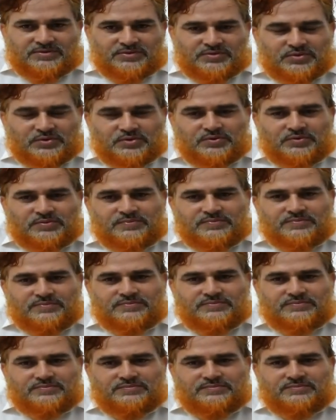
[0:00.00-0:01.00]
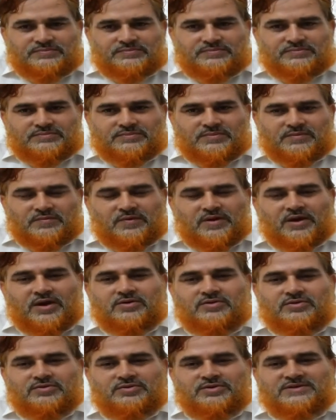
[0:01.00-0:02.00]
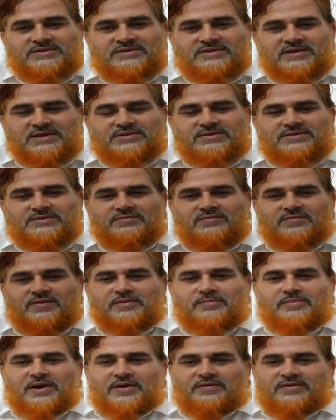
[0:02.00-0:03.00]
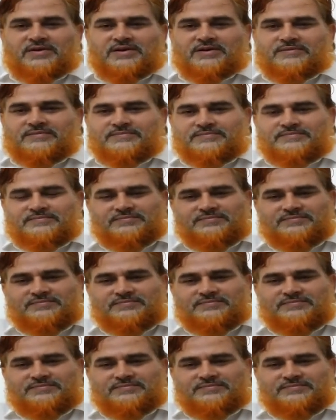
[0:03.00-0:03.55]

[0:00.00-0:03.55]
So we have to discuss one by one.